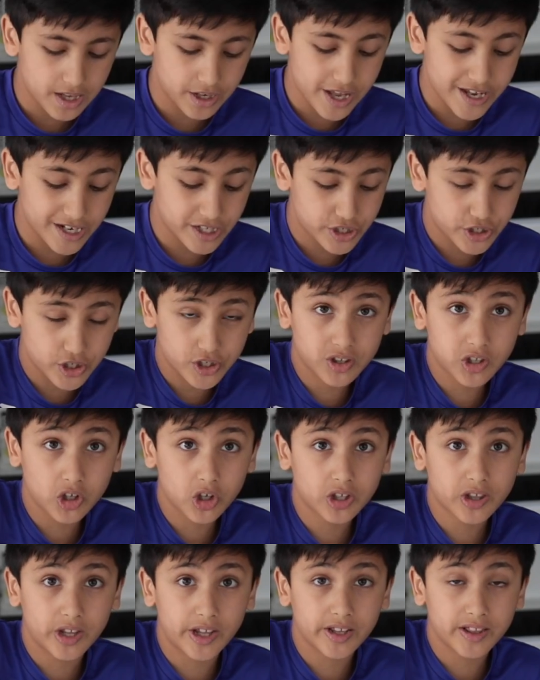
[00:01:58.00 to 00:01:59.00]
It should
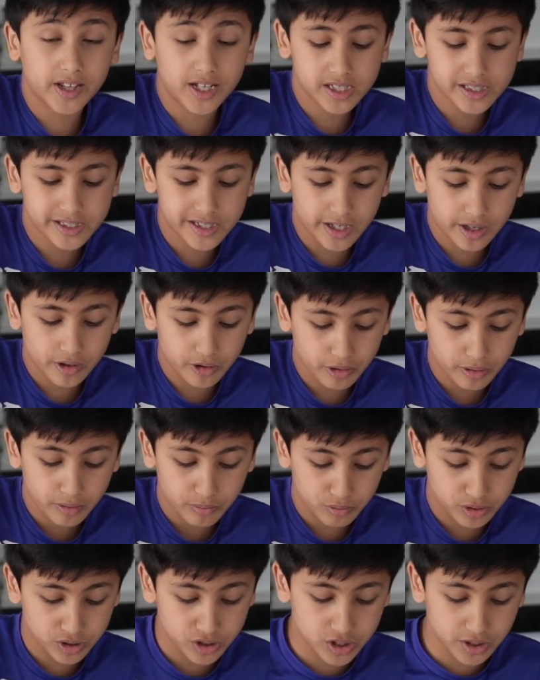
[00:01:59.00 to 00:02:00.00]
look like this now.
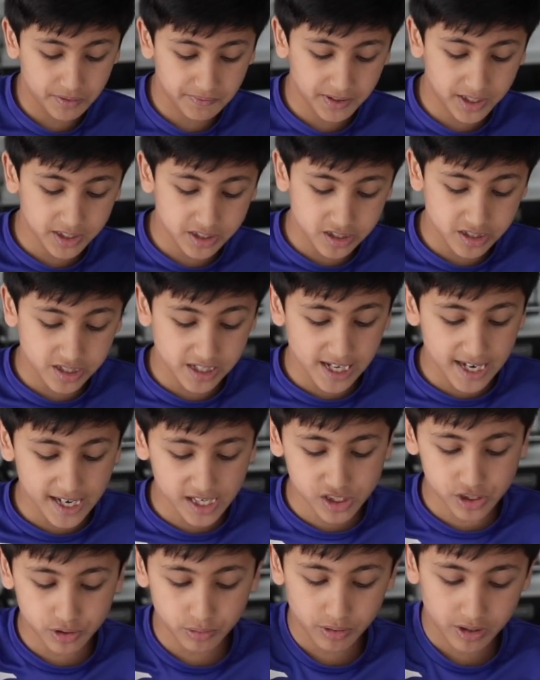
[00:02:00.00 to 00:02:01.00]
Once you've added the
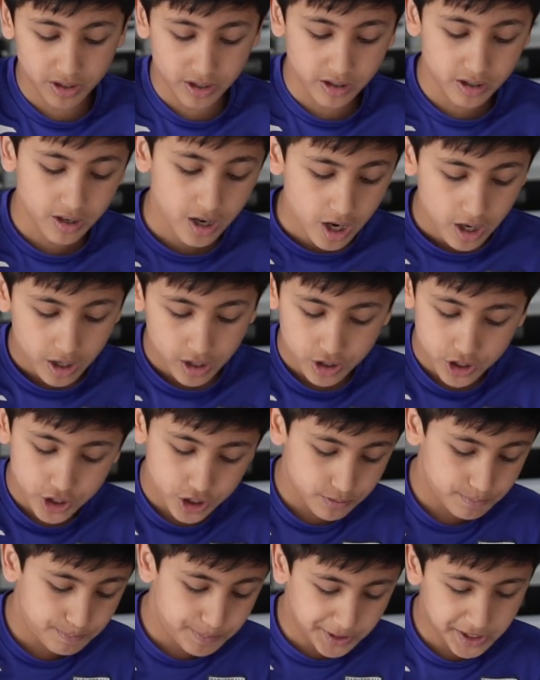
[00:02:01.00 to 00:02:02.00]
eggs, you want to
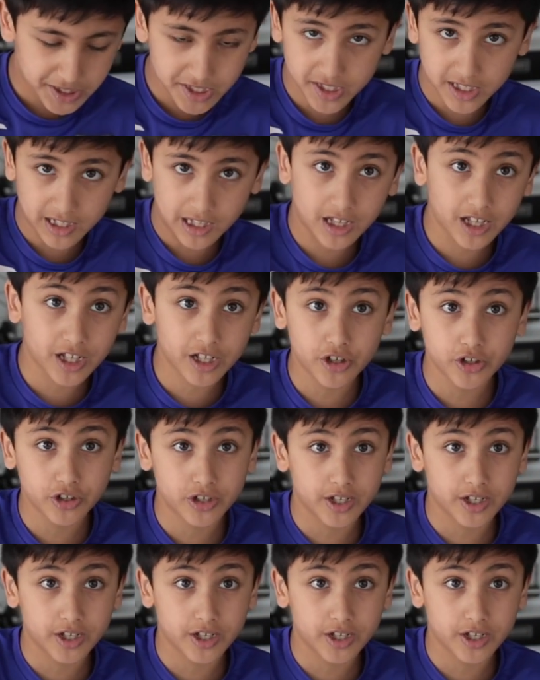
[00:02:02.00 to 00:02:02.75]
just beat it like you